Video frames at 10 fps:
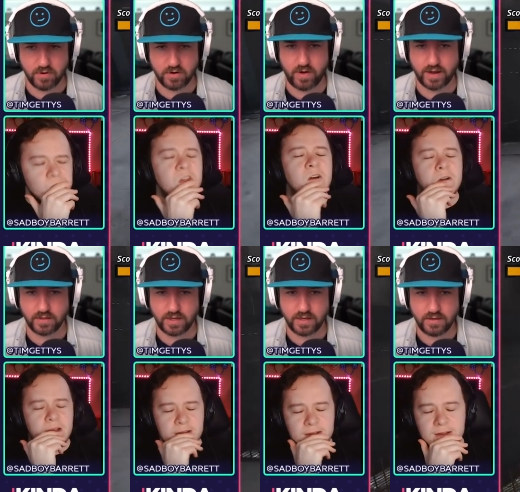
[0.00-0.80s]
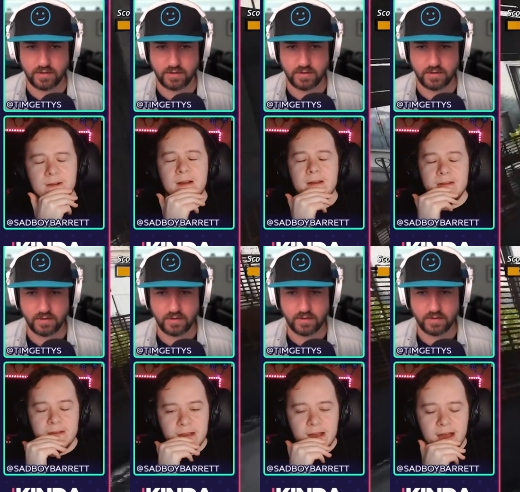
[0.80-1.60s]
Speaker 1: correctly.
Speaker 2: Okay. Okay.
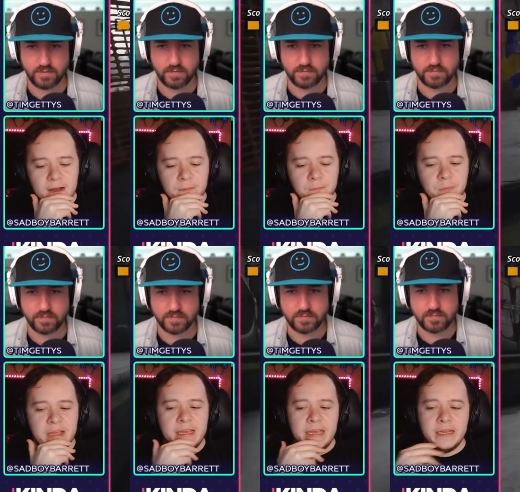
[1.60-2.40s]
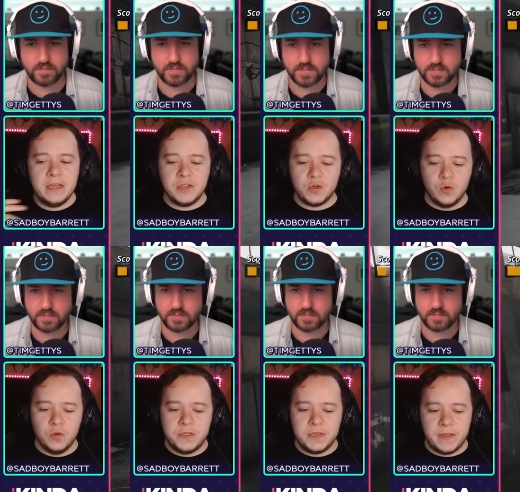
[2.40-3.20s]
Um, but it, it, it's
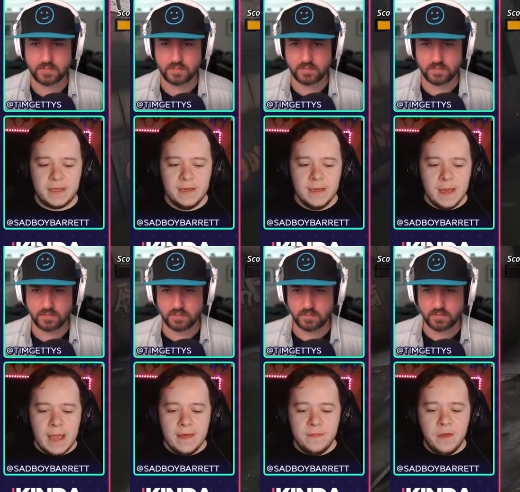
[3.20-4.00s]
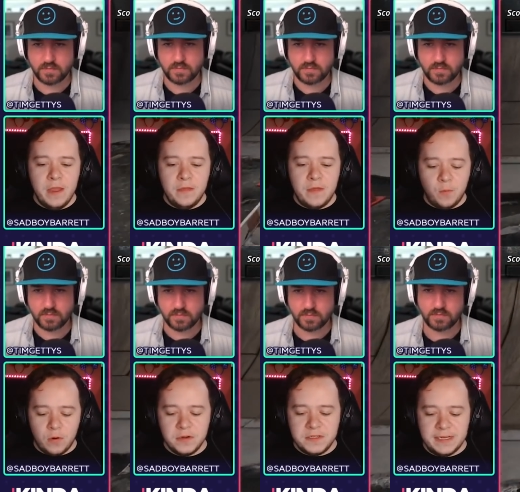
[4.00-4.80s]
cool to like they they
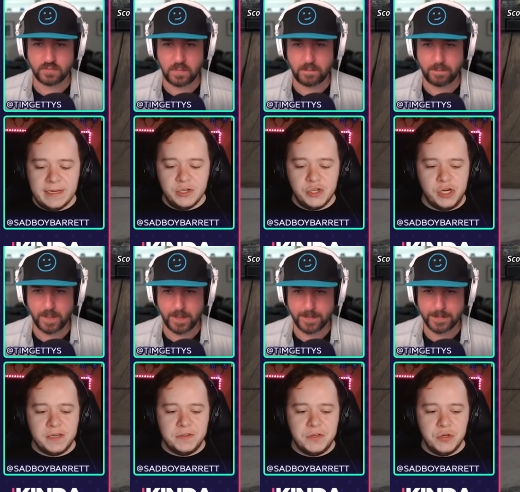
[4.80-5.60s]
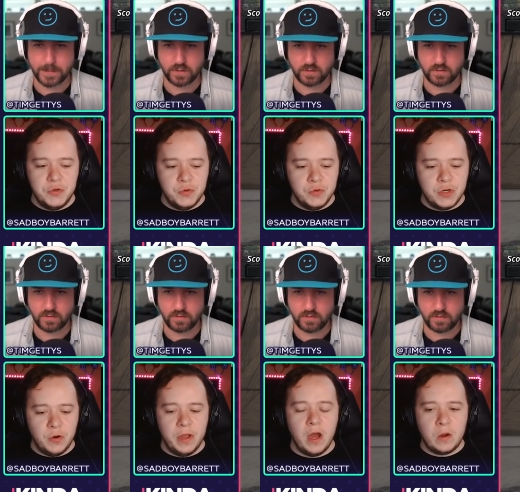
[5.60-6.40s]
weren't sticking just to
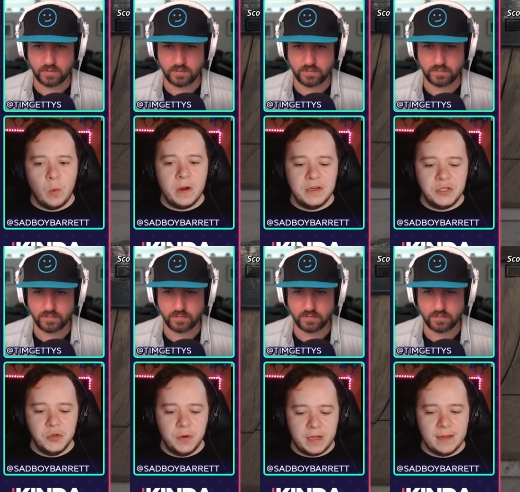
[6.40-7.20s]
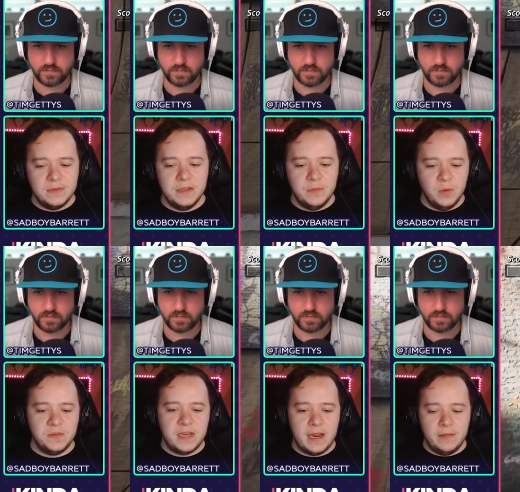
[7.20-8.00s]
Tony Hawk one and two when it comes to the move
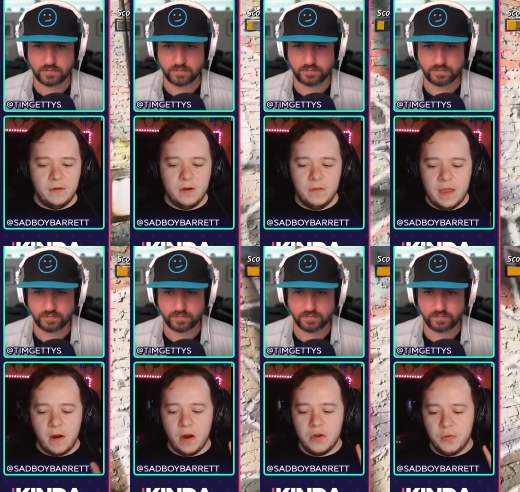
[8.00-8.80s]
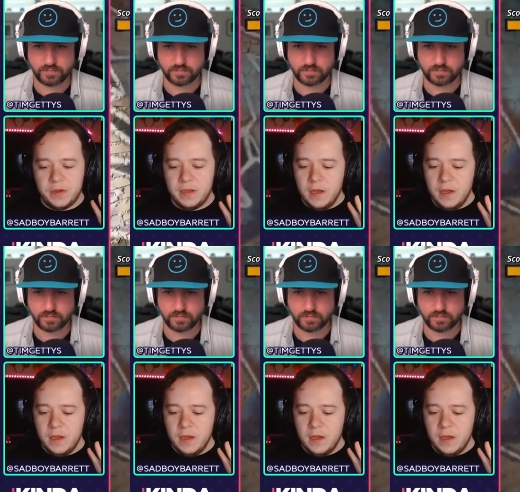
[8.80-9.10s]
set, and they're they are doing